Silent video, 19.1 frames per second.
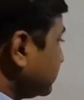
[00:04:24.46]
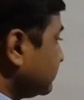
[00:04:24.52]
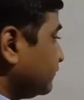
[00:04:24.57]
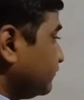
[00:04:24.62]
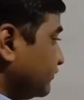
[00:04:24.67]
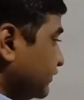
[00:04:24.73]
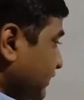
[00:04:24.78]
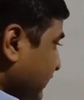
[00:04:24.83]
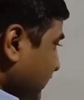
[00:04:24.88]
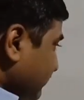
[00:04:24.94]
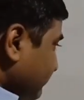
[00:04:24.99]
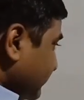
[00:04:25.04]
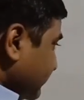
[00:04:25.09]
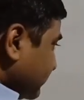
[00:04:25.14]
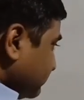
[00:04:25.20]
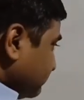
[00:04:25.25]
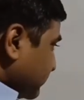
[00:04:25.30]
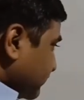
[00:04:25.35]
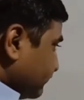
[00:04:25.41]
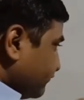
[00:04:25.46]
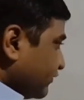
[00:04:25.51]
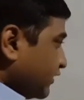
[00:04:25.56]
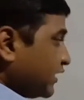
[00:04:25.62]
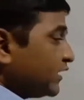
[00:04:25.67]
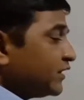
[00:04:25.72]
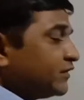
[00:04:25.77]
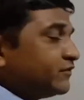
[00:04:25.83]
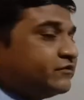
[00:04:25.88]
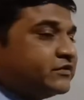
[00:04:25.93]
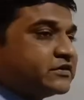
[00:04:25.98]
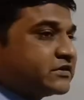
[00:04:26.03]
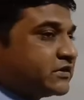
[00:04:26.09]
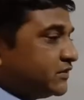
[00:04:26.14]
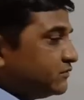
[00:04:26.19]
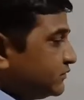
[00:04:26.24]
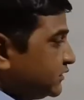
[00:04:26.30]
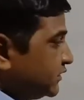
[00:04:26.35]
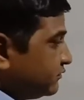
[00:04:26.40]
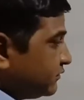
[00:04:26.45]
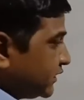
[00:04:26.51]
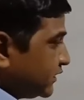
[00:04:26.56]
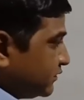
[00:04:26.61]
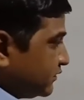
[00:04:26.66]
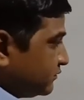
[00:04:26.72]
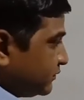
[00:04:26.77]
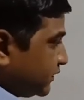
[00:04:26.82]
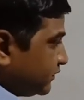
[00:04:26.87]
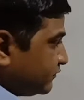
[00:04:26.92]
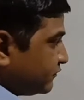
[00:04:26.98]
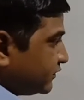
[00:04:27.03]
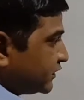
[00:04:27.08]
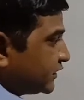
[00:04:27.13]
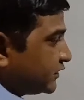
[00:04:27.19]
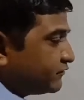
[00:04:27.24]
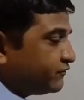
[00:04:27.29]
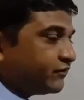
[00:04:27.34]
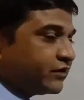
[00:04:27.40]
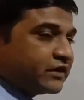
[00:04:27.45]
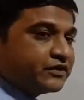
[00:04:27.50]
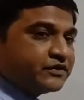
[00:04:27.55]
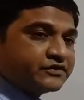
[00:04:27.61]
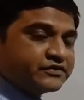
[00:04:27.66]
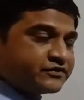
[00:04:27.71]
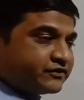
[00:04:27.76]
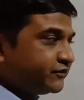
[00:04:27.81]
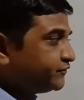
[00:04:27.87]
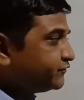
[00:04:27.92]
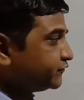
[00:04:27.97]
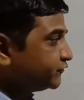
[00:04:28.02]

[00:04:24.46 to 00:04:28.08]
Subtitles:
We are having number 5, which can be divided by 1 and 5 itself.